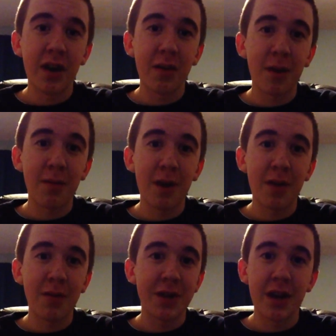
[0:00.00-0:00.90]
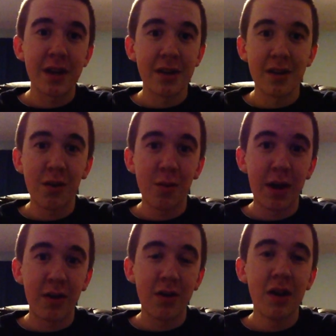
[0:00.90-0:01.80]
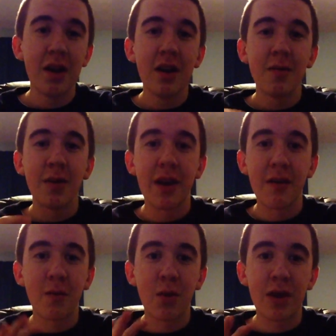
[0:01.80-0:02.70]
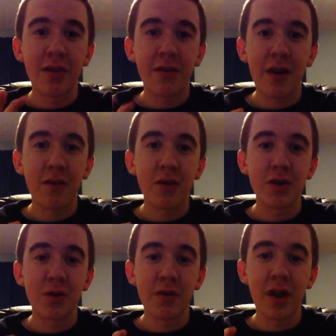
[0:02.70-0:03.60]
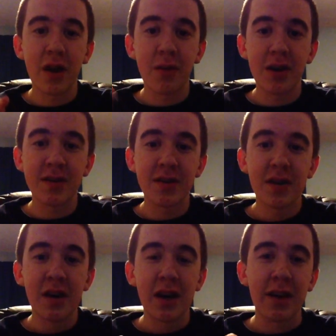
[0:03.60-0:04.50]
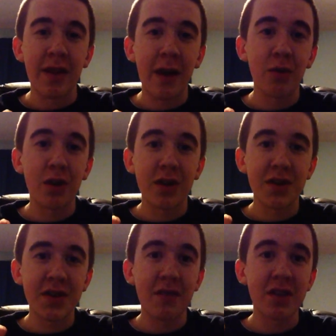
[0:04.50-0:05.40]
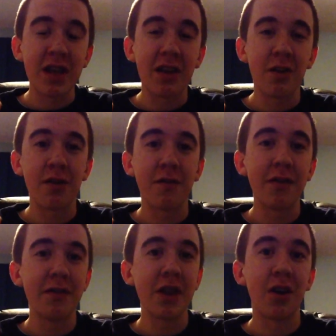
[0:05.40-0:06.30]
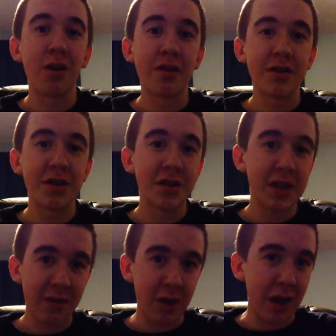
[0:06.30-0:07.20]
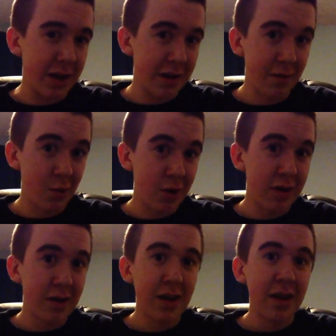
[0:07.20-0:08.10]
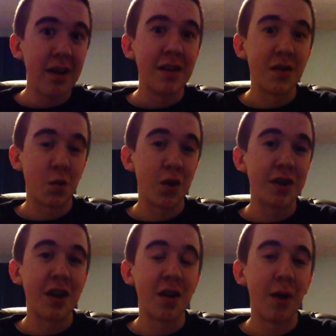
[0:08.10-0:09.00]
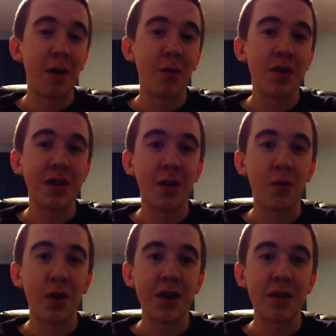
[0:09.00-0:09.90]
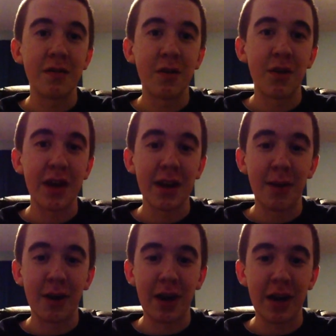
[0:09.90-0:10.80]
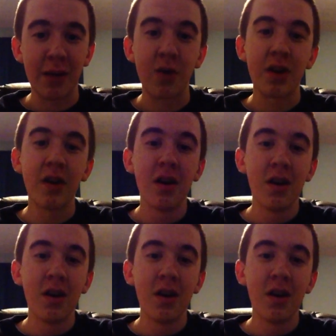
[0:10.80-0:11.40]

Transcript: gigabyte model, which I didn't know about, but they have one that's 512 gigabytes, and that one costs $1,750. Just to give you an idea of what this 1 terabyte one's going to run you if you're thinking about getting one.